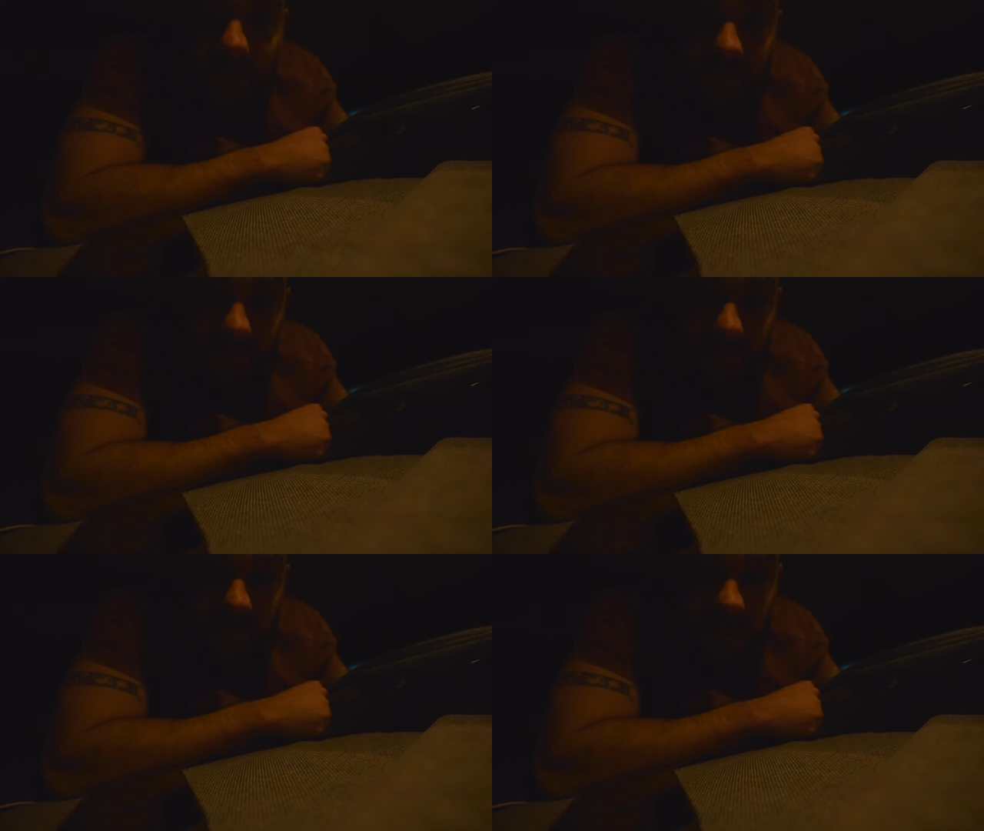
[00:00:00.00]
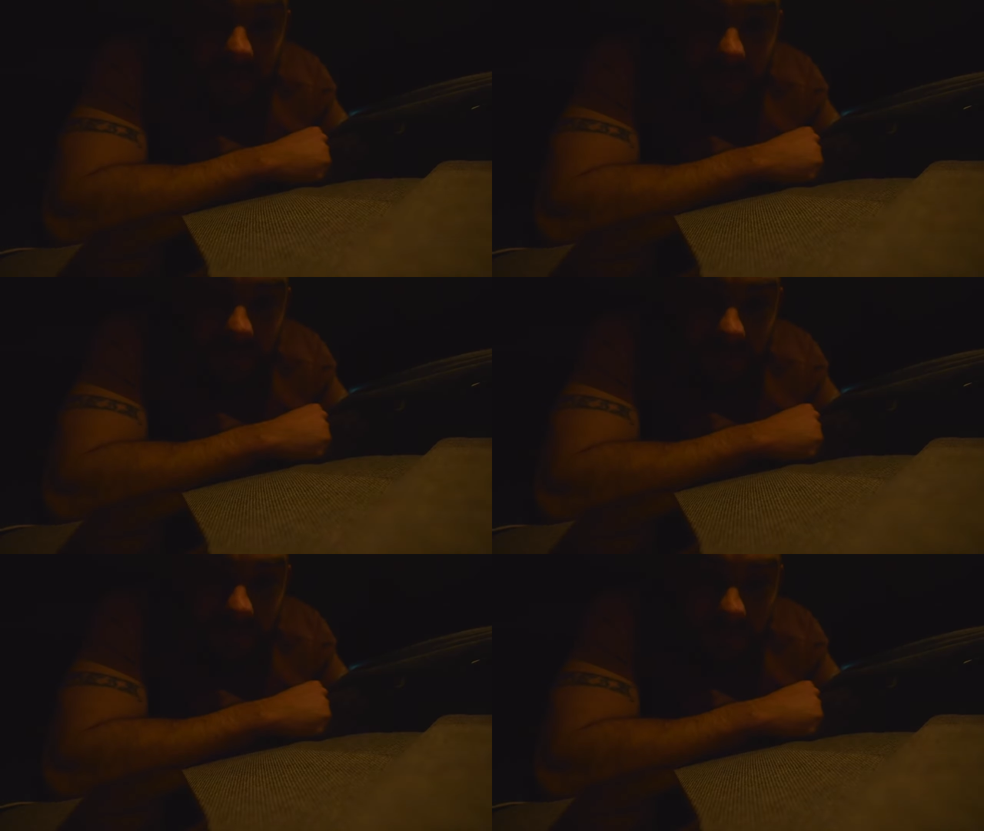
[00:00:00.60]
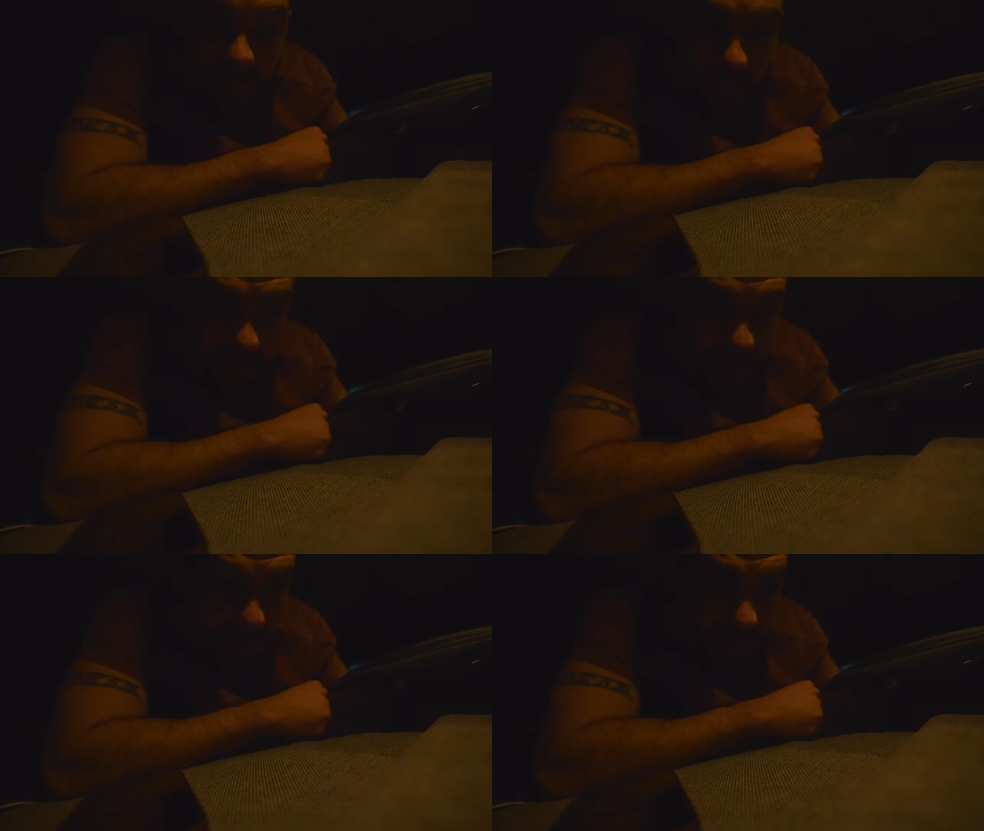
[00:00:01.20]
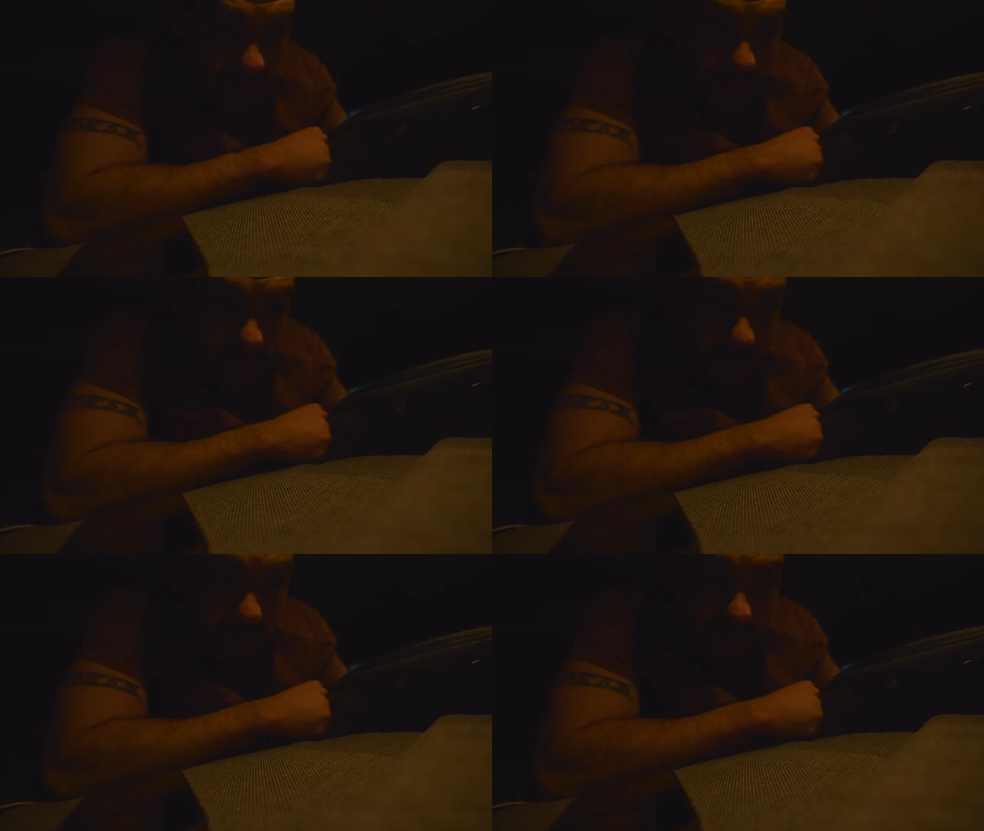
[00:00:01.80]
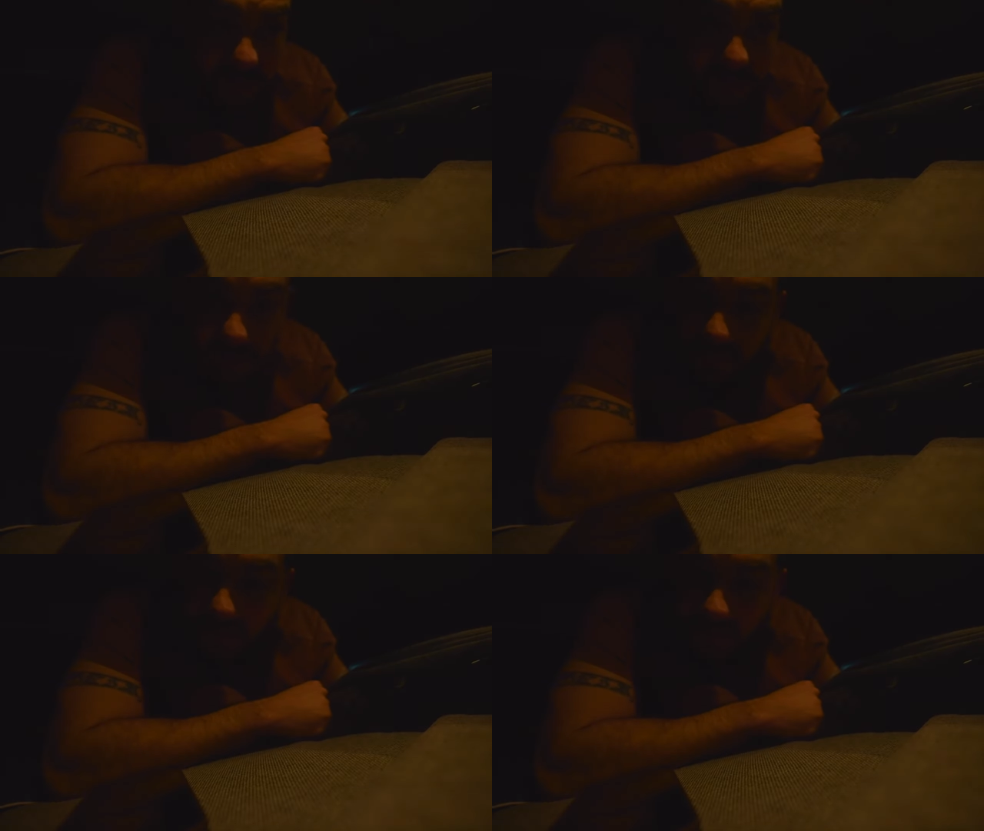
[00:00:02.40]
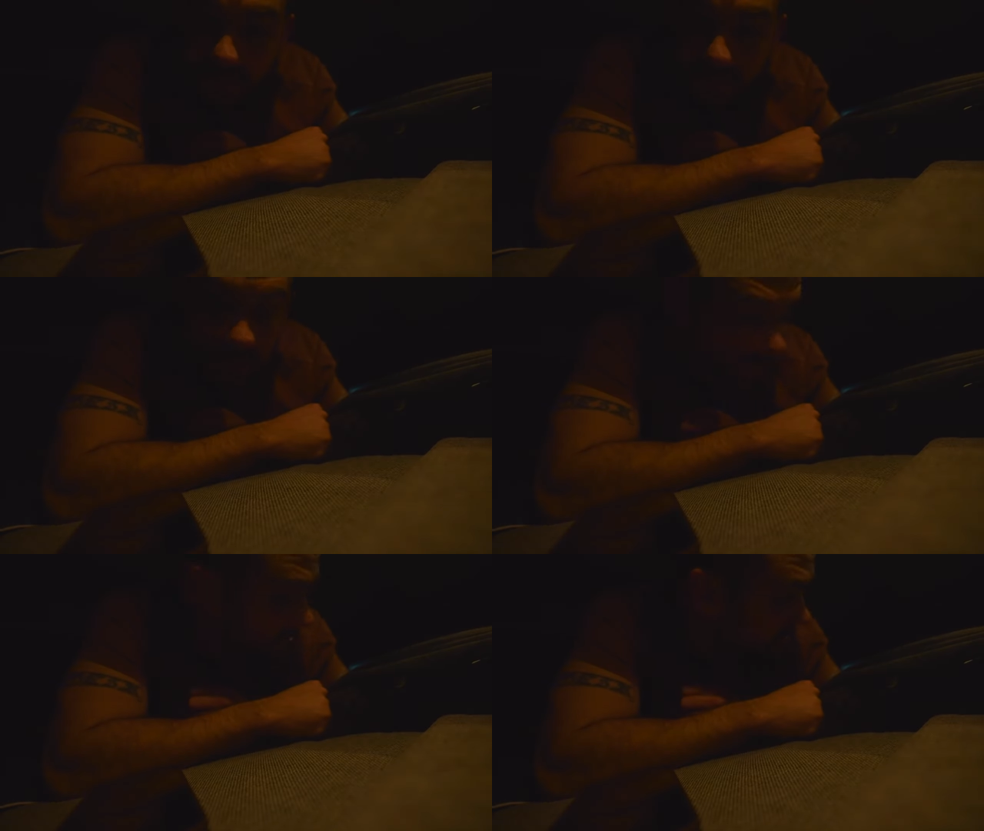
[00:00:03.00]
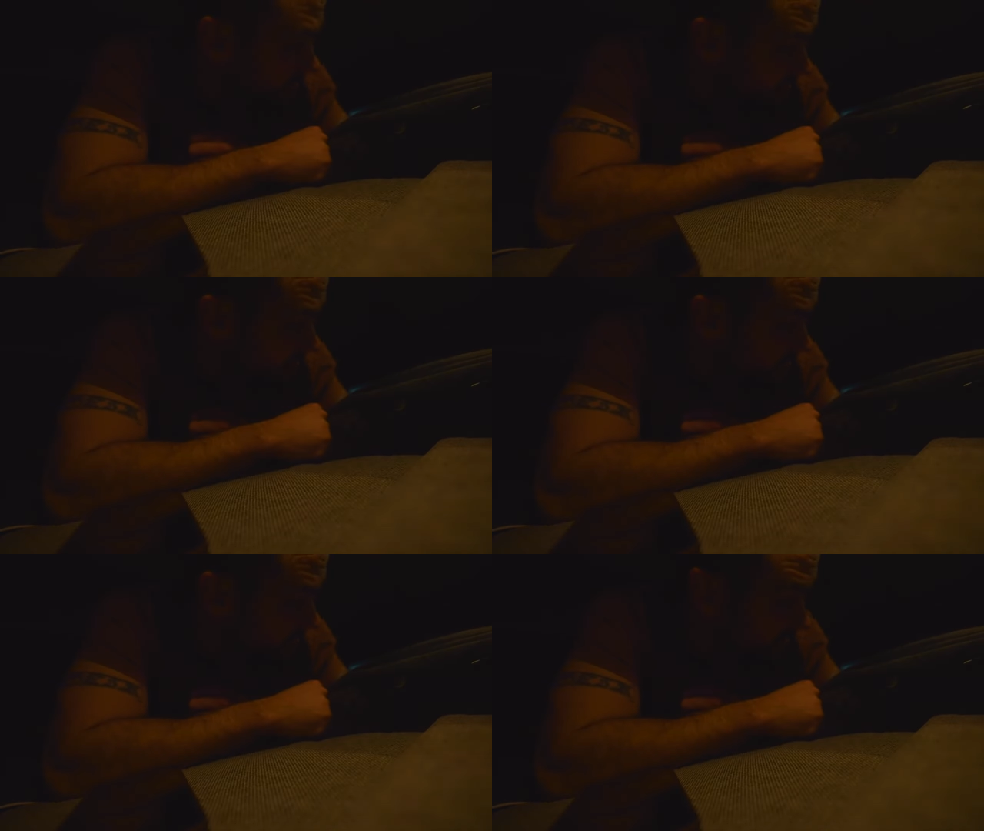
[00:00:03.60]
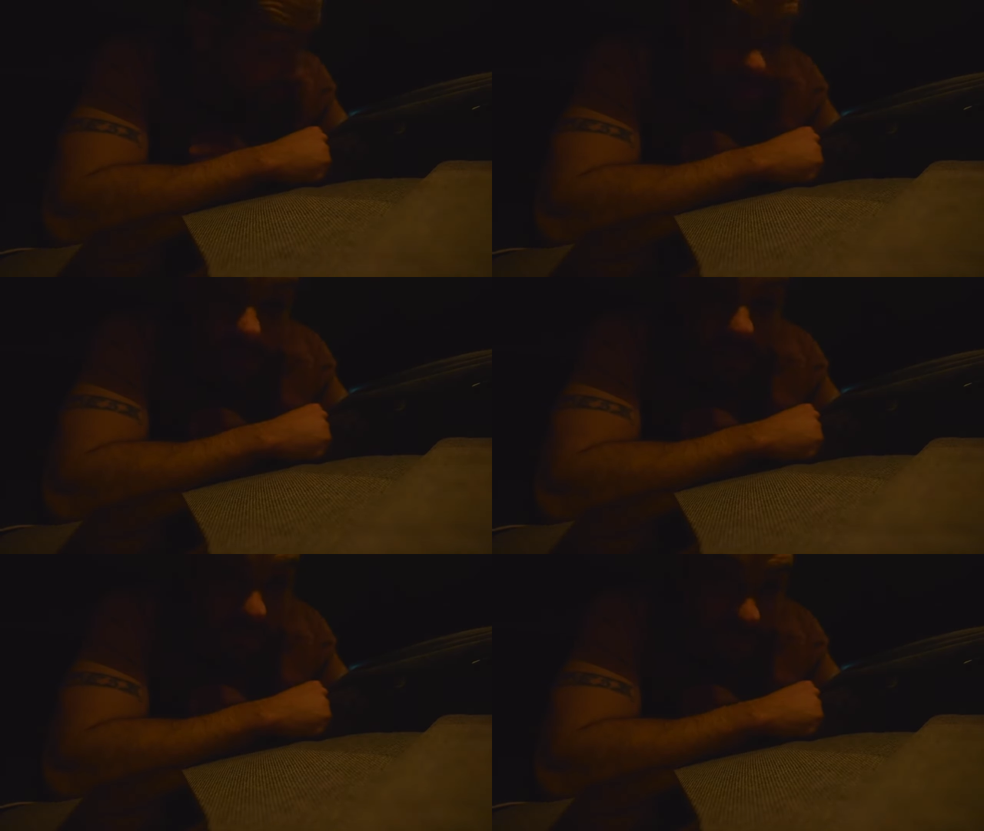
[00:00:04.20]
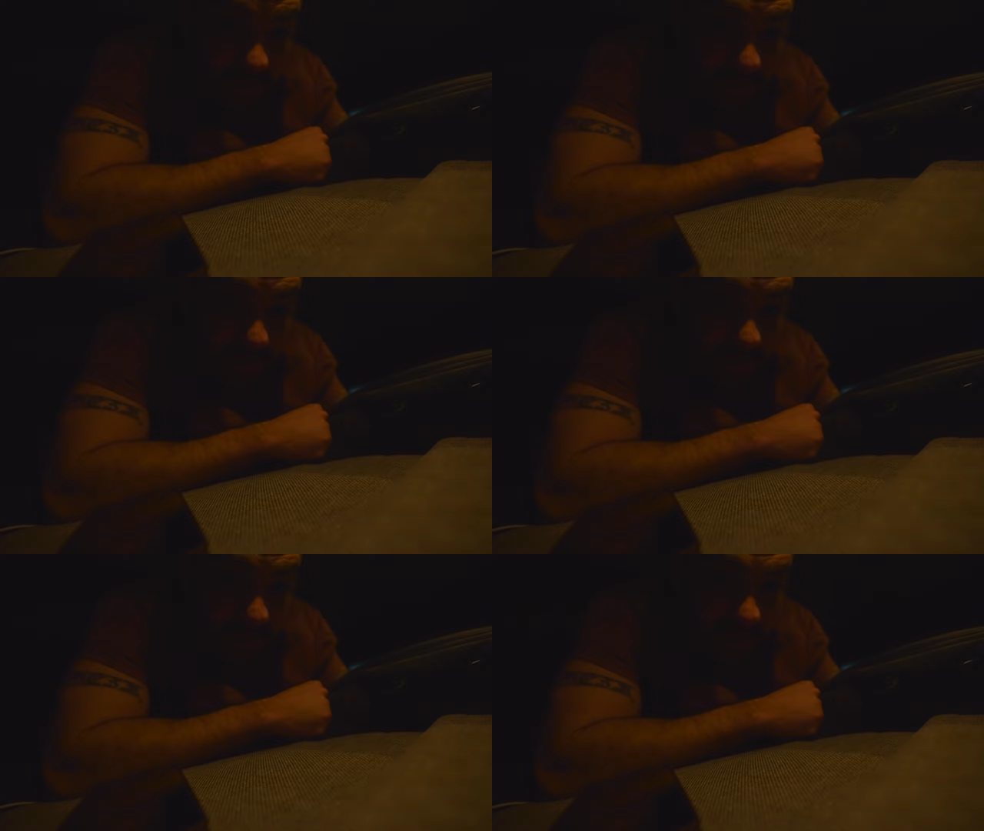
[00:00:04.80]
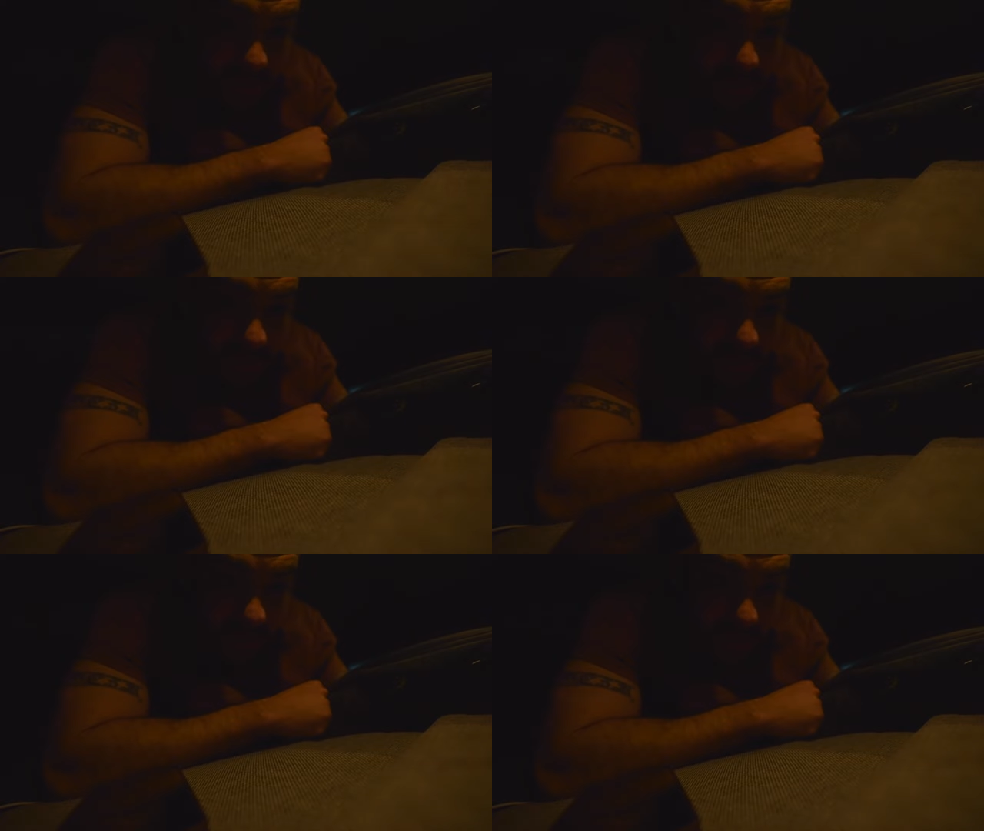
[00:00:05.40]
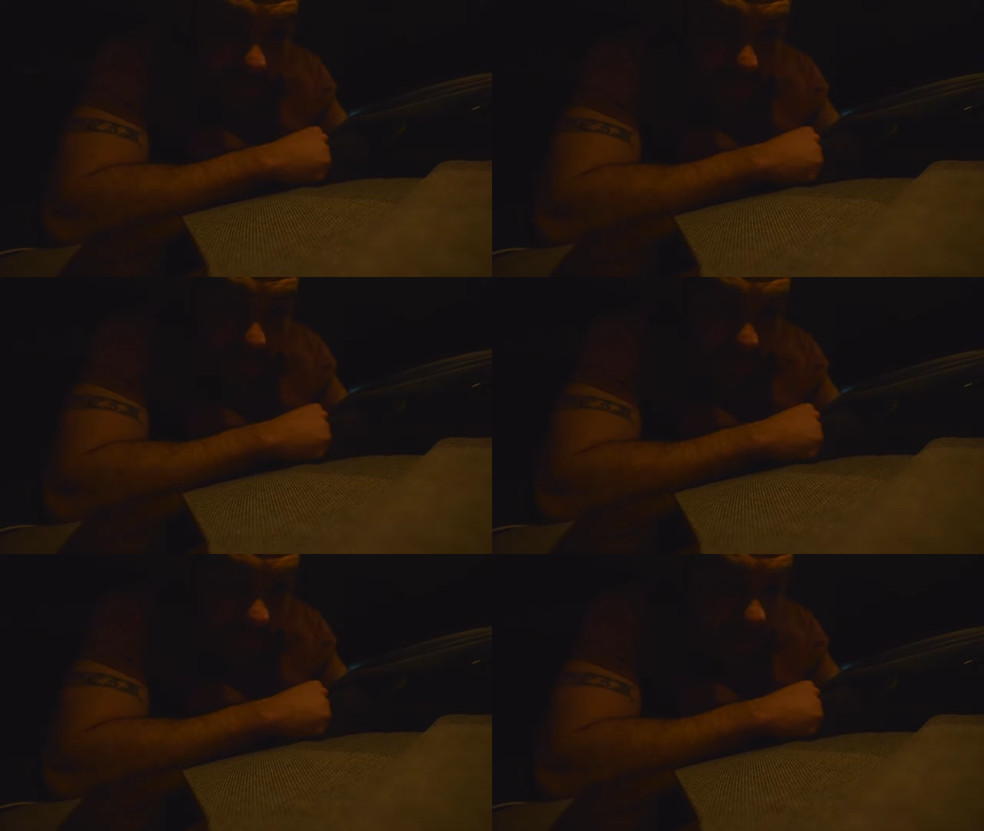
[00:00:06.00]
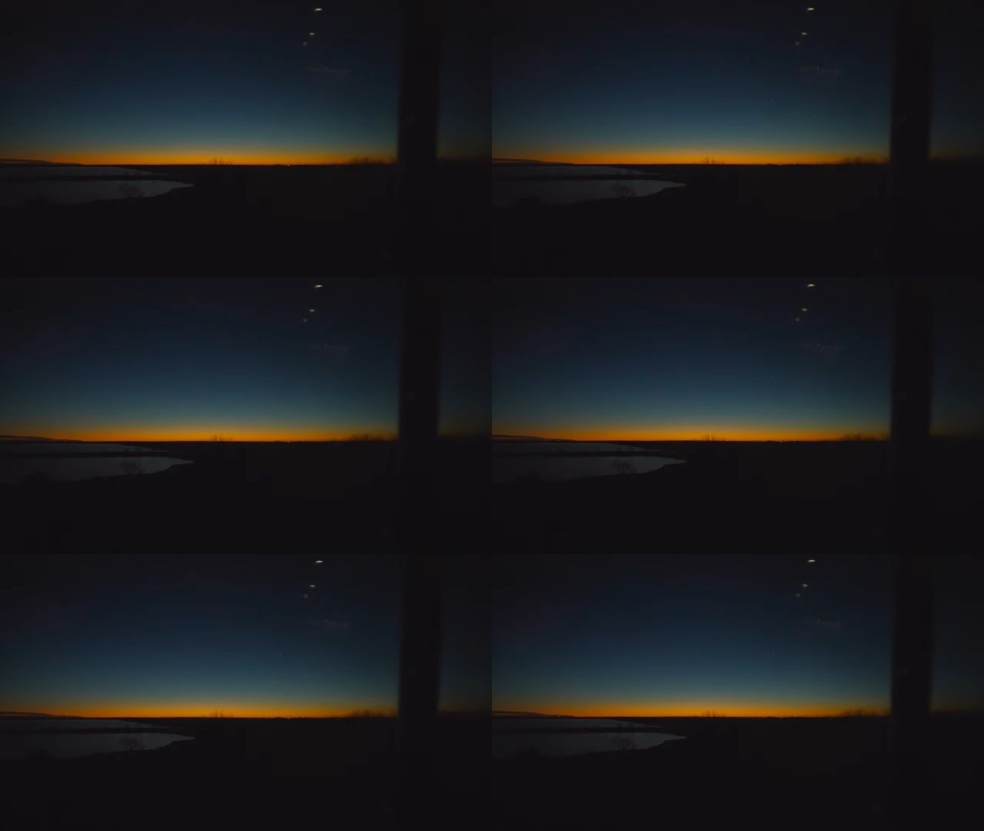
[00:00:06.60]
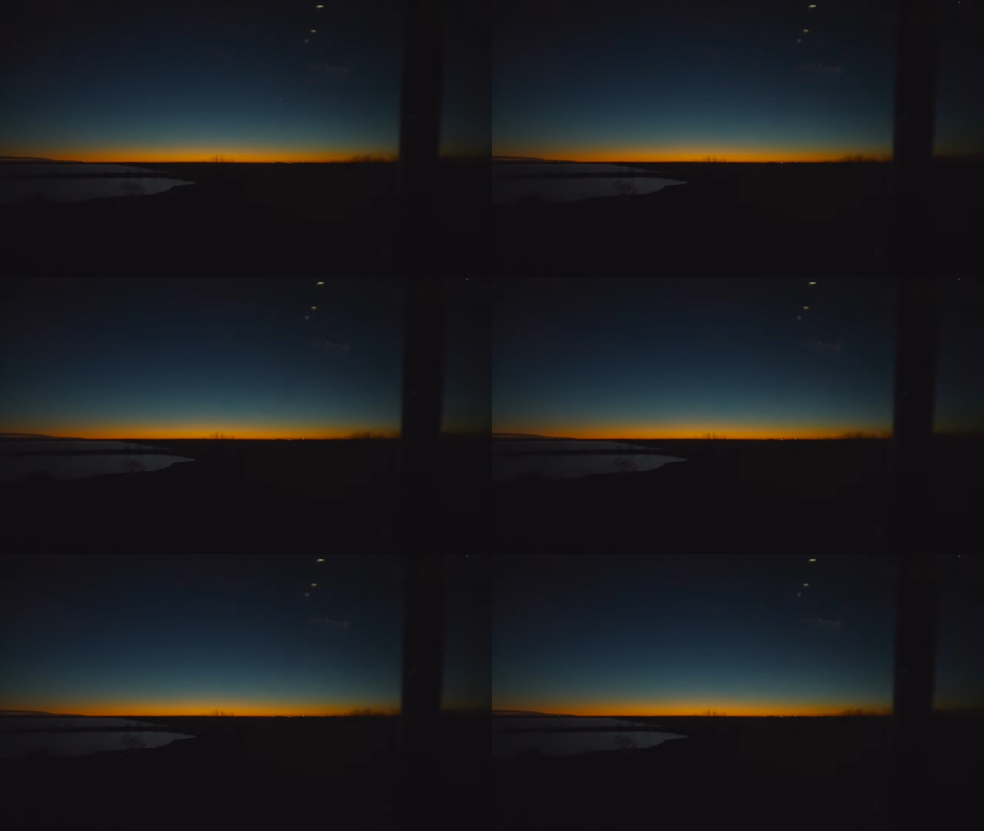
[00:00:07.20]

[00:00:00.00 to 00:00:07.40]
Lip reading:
Nobody's mouth can be seen.